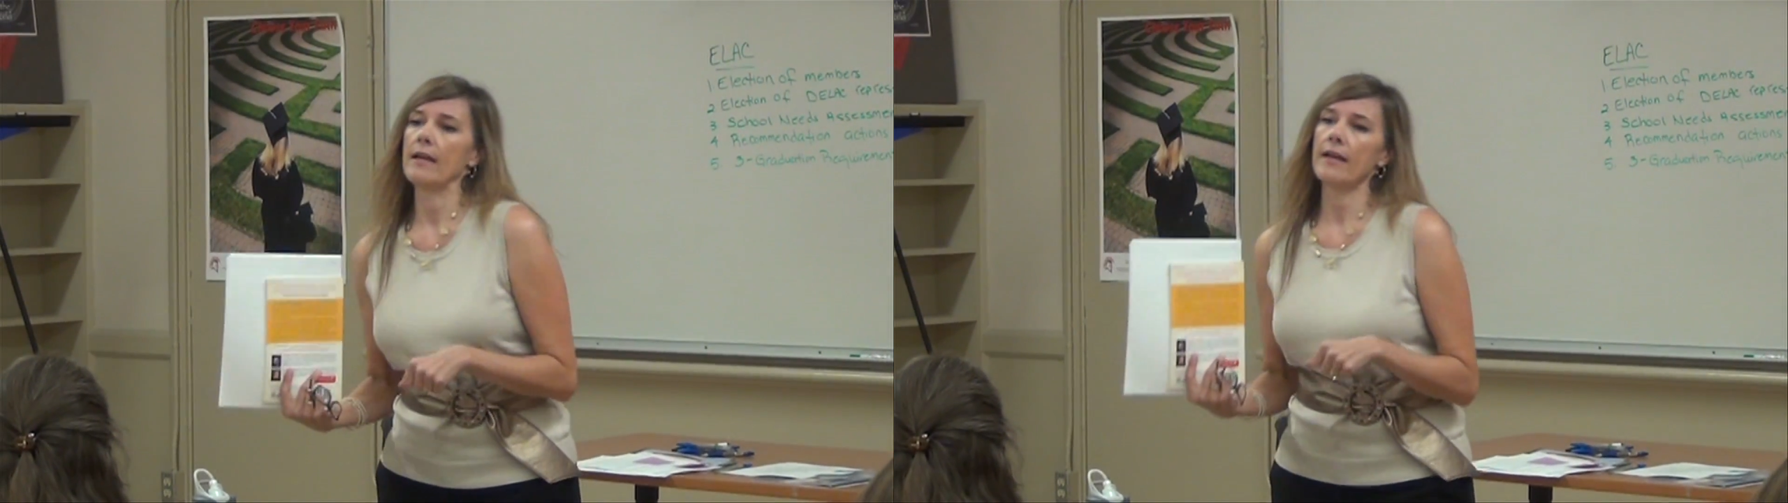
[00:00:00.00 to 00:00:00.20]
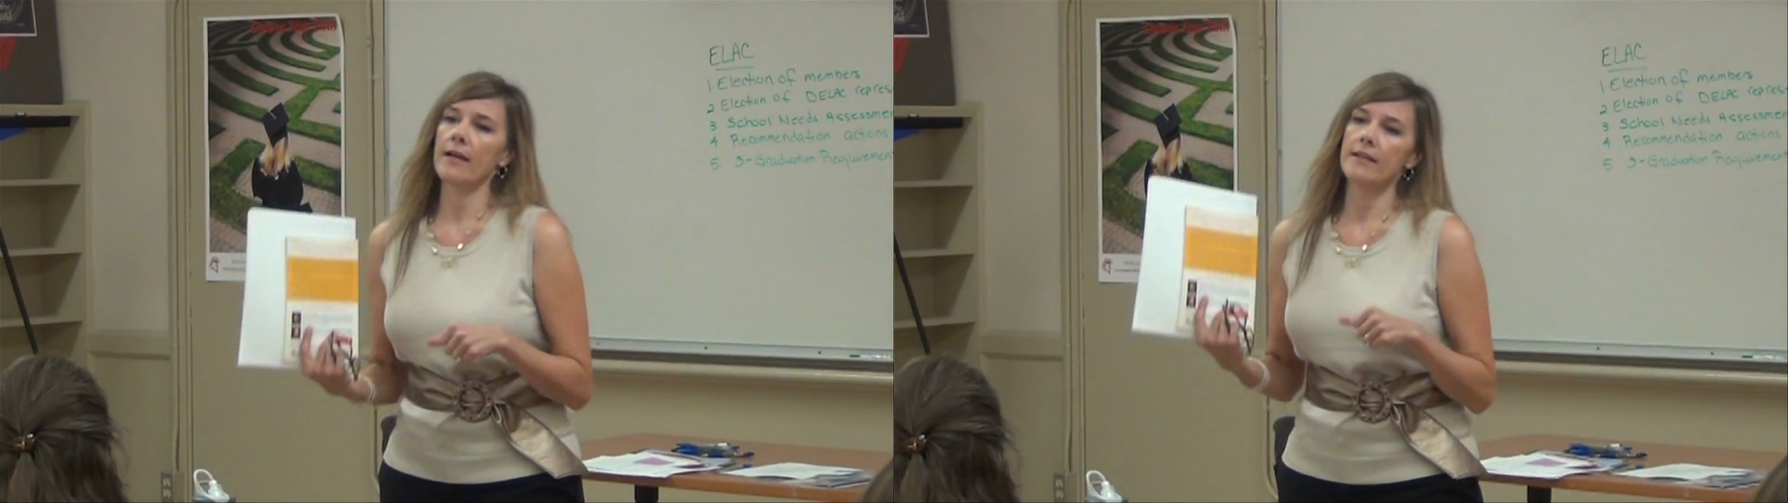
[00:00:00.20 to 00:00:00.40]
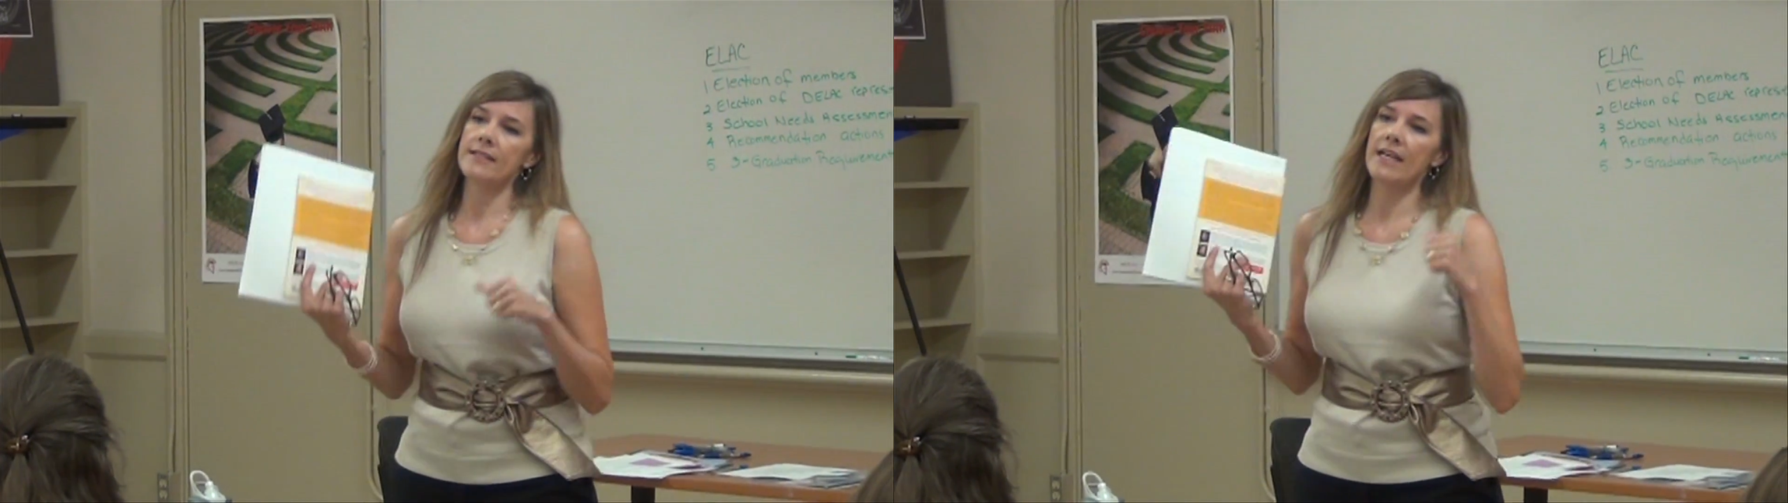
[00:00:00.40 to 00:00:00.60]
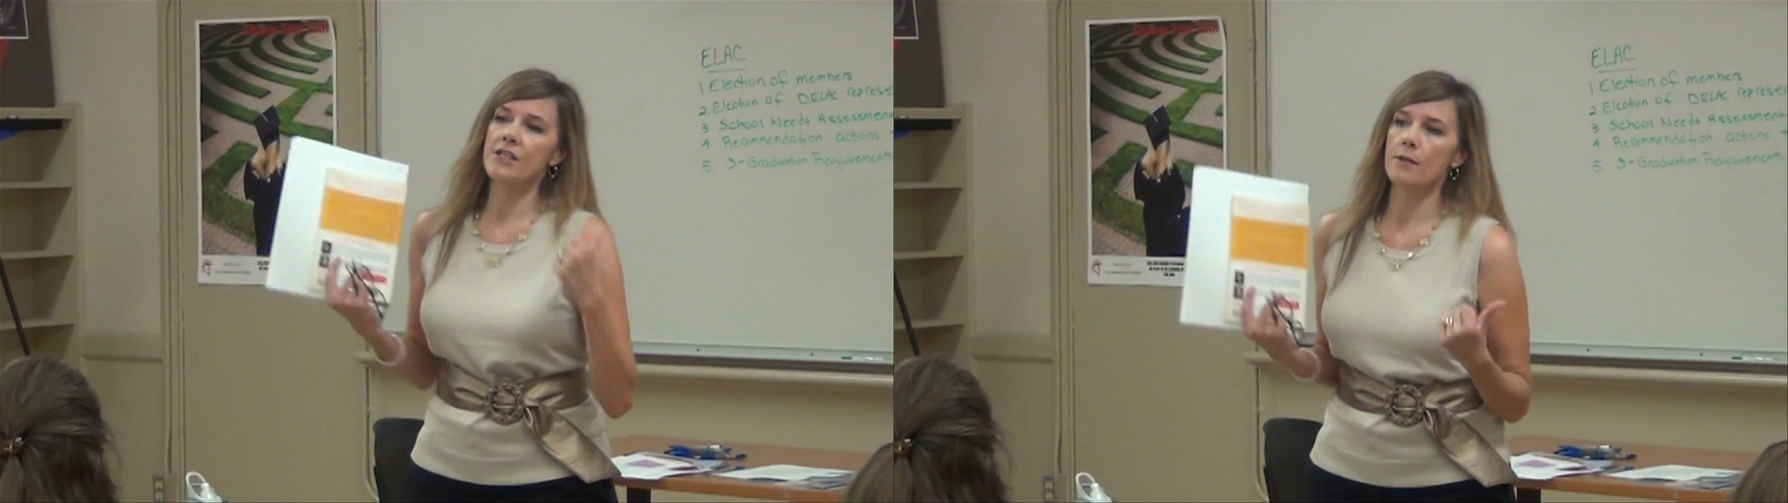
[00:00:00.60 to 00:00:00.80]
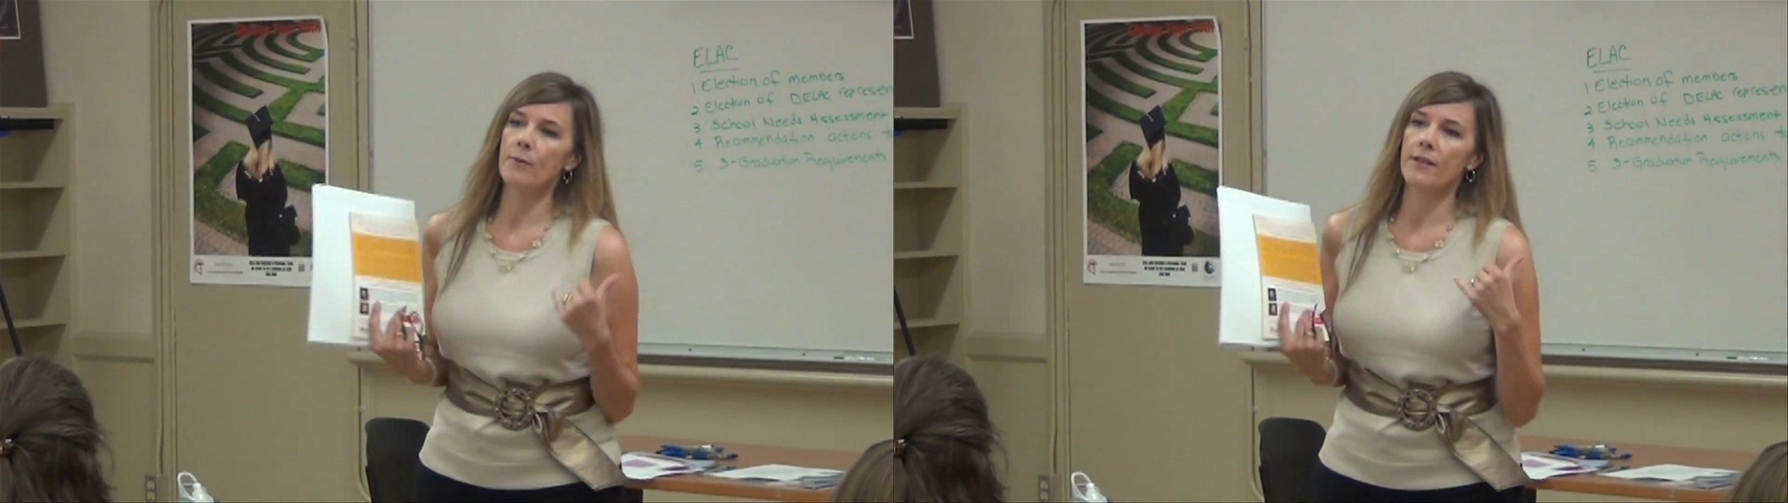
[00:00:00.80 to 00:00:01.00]
and
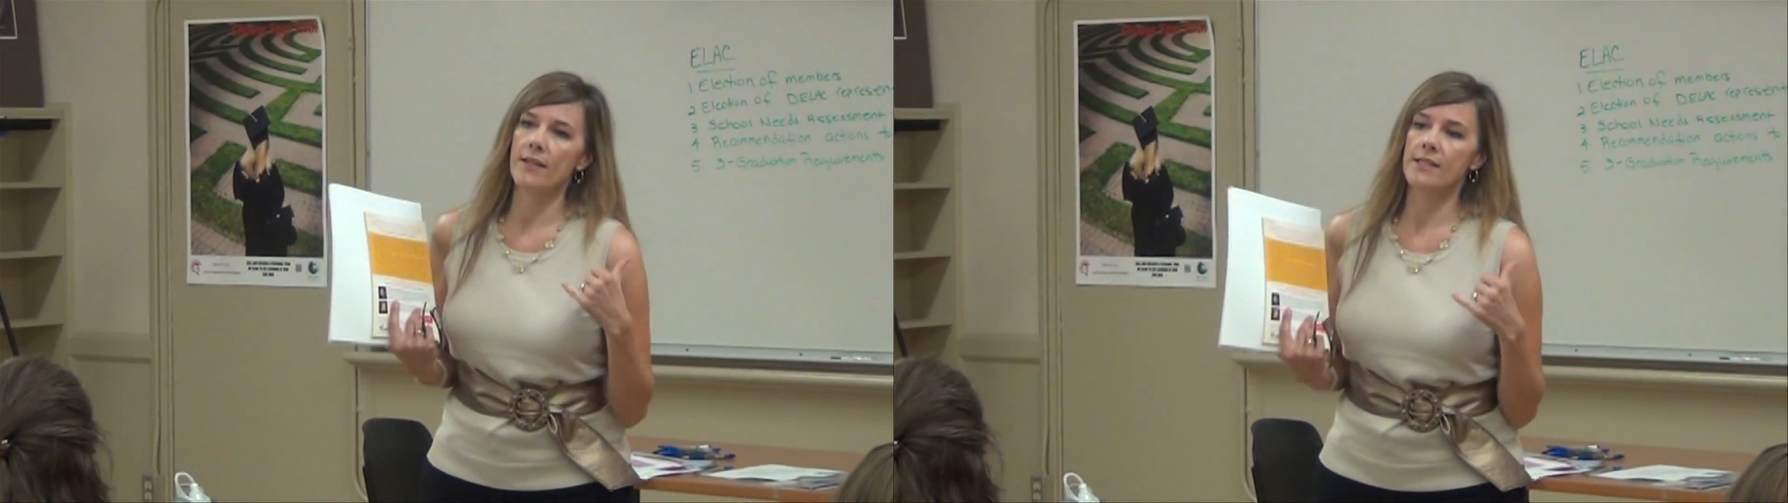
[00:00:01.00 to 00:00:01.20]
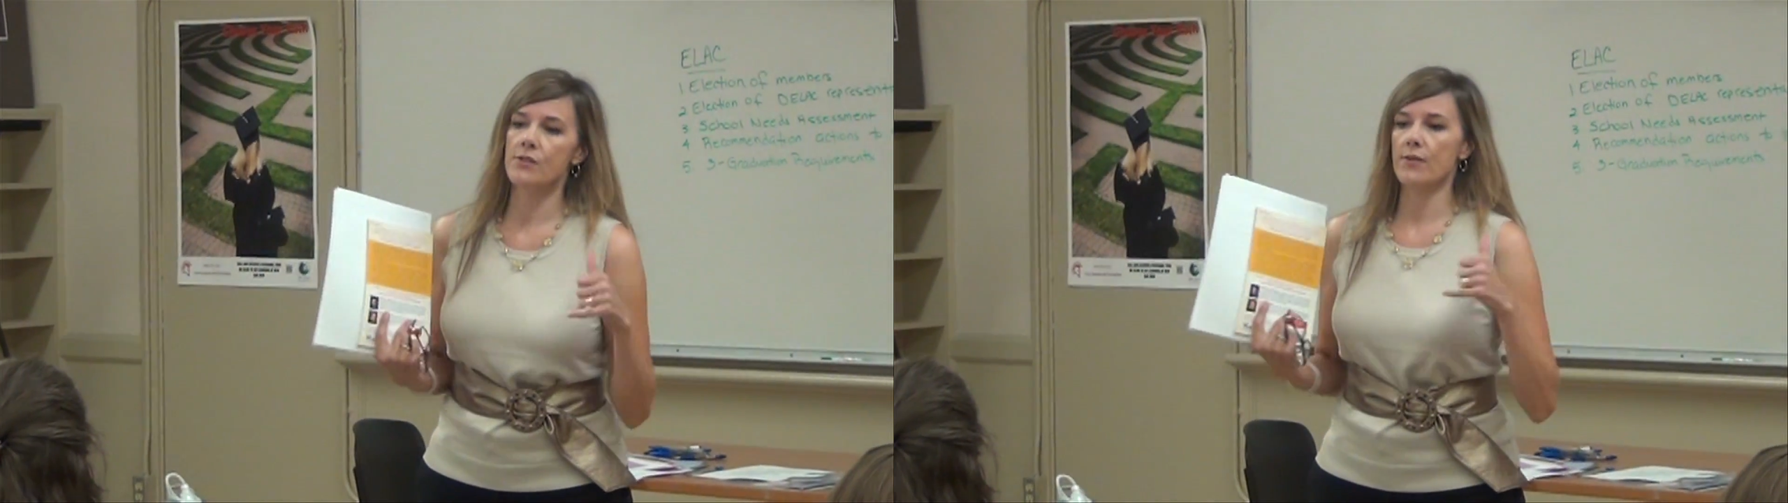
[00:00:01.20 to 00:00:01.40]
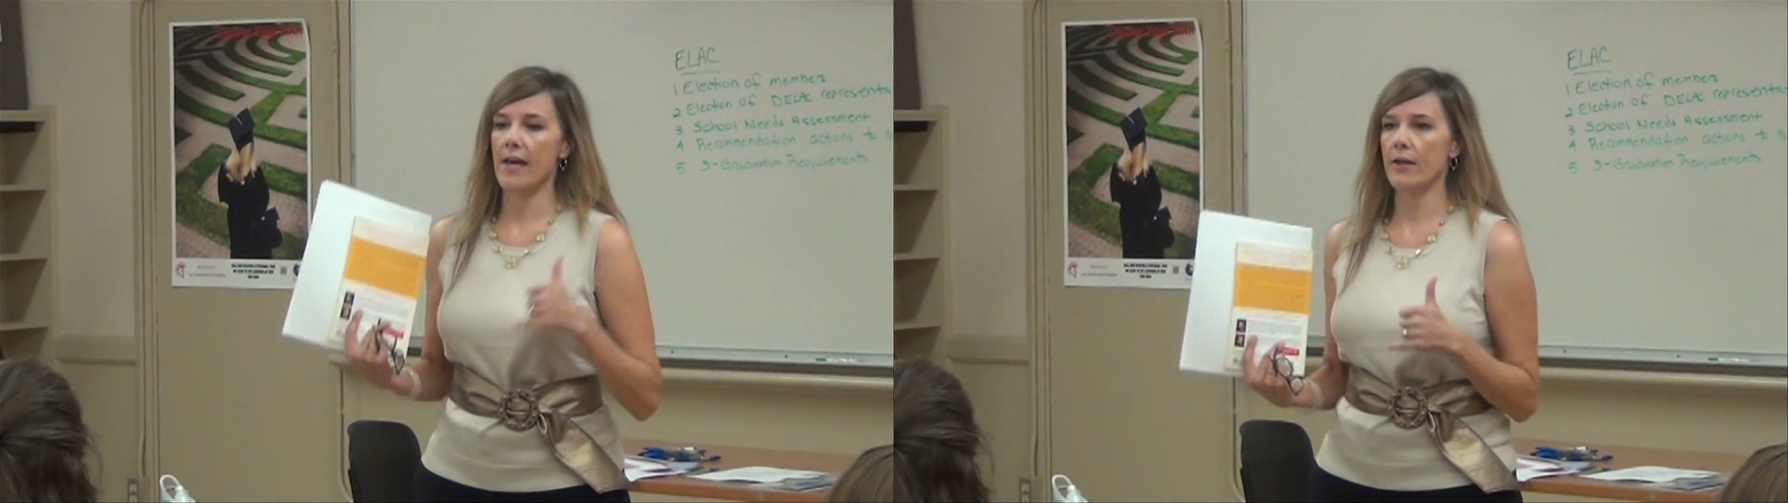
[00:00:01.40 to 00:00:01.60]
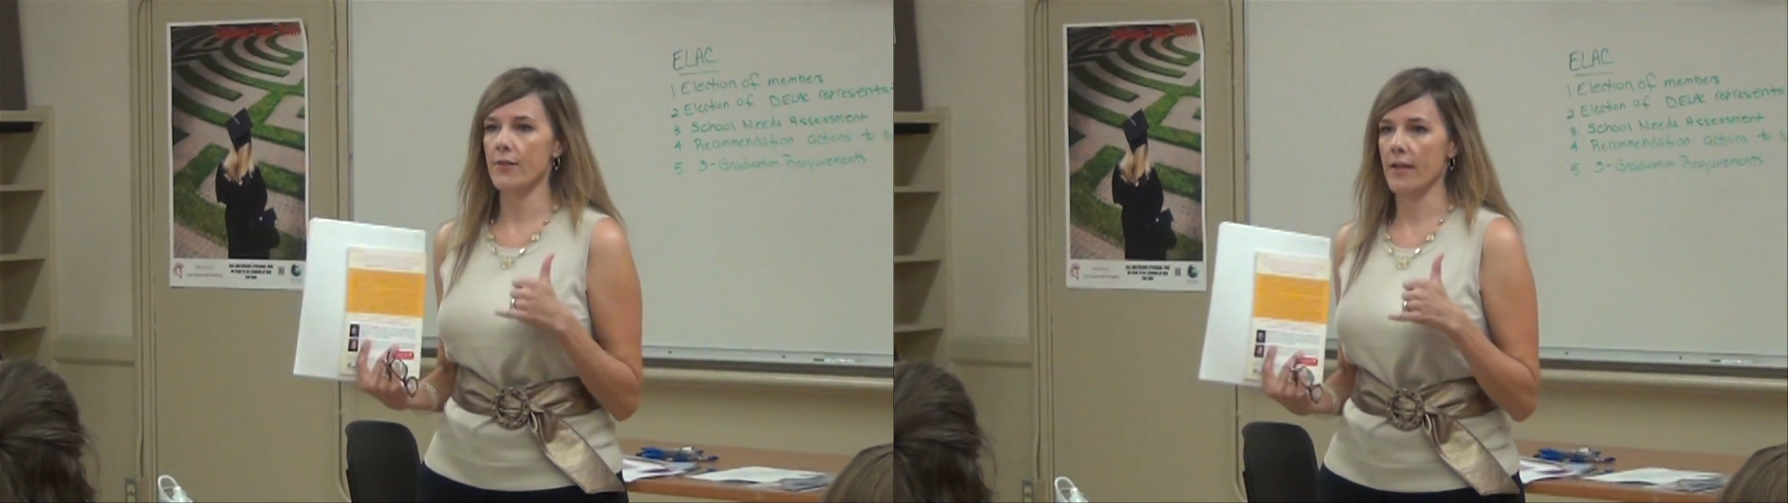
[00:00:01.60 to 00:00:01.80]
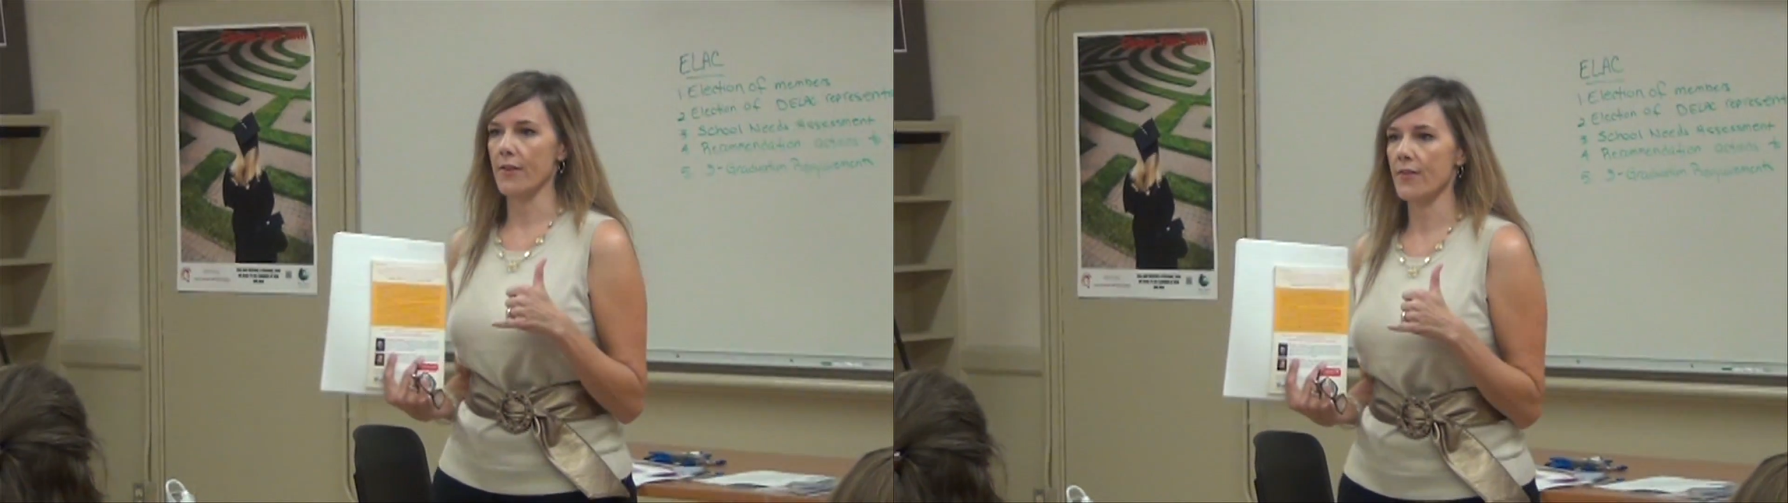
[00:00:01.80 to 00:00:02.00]
catch up on this or that
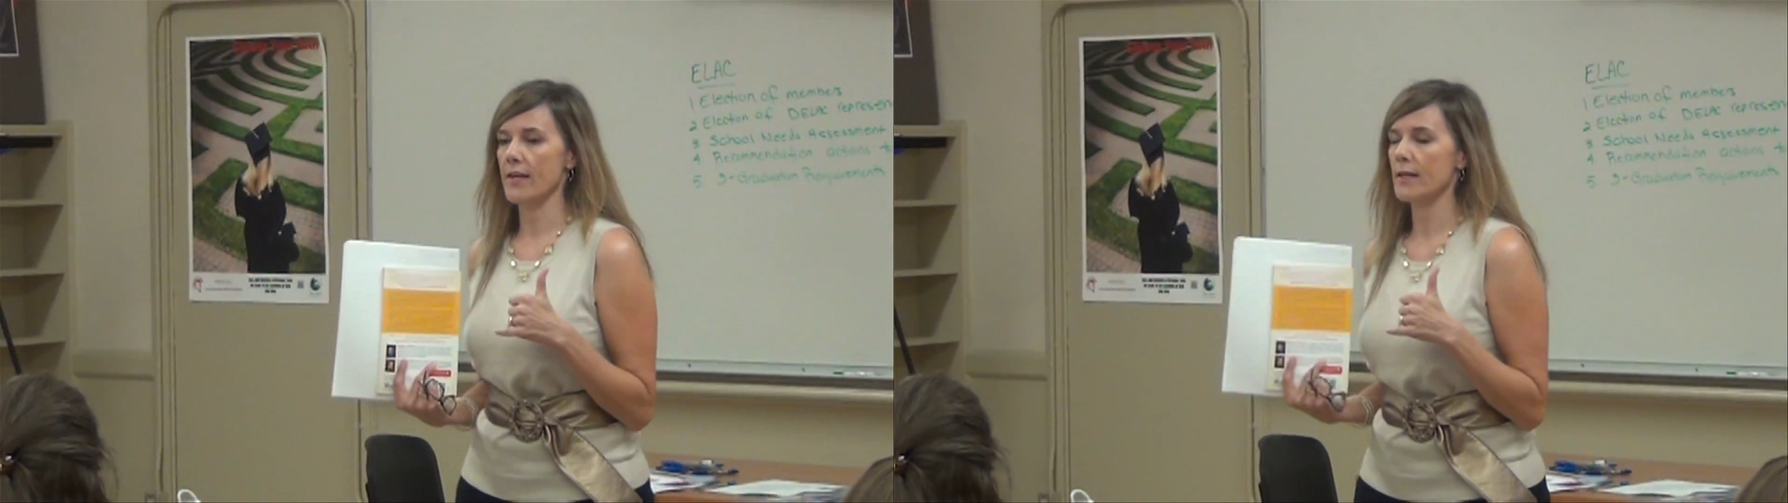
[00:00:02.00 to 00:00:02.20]
or the other